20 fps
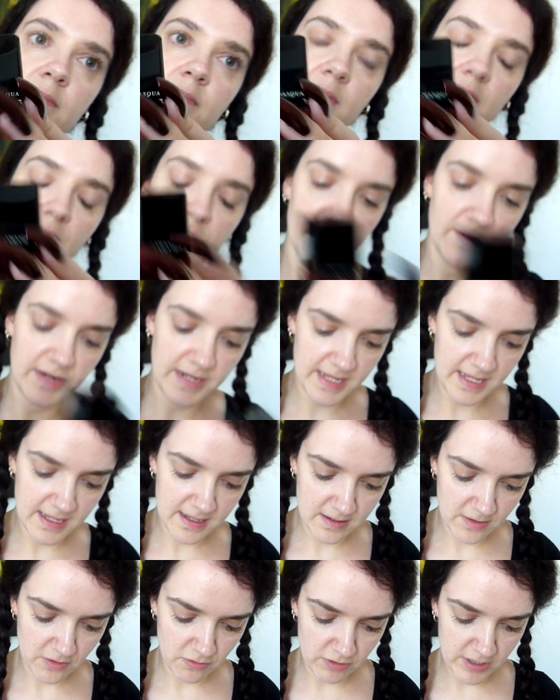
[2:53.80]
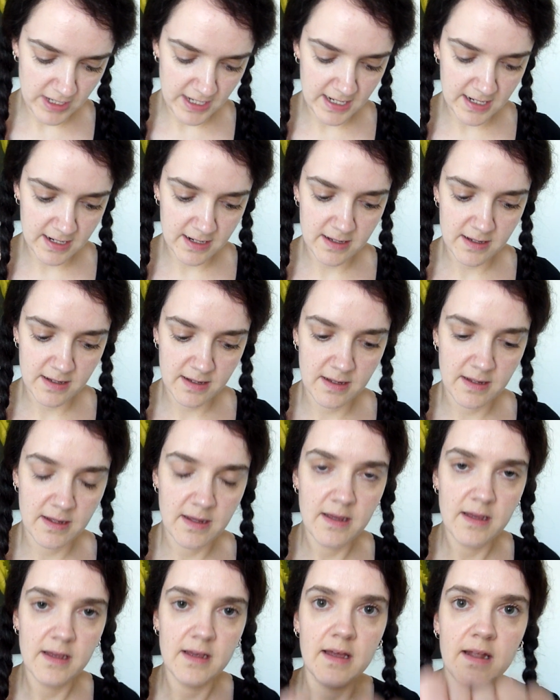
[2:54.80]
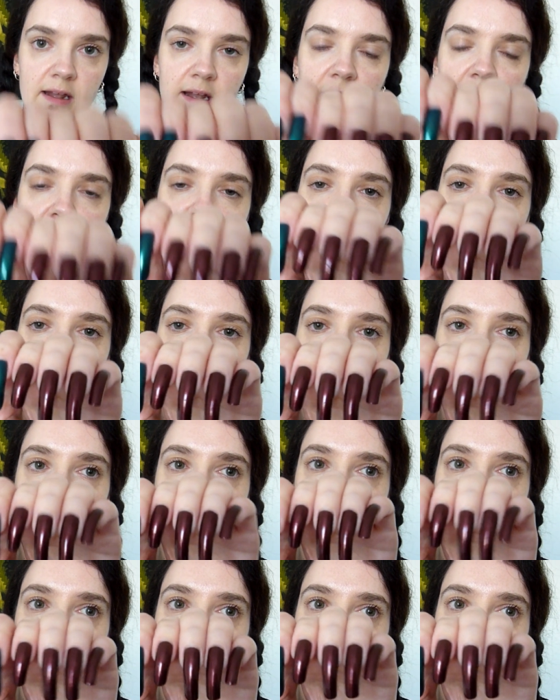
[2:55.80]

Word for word: Lovely green and a lovely red.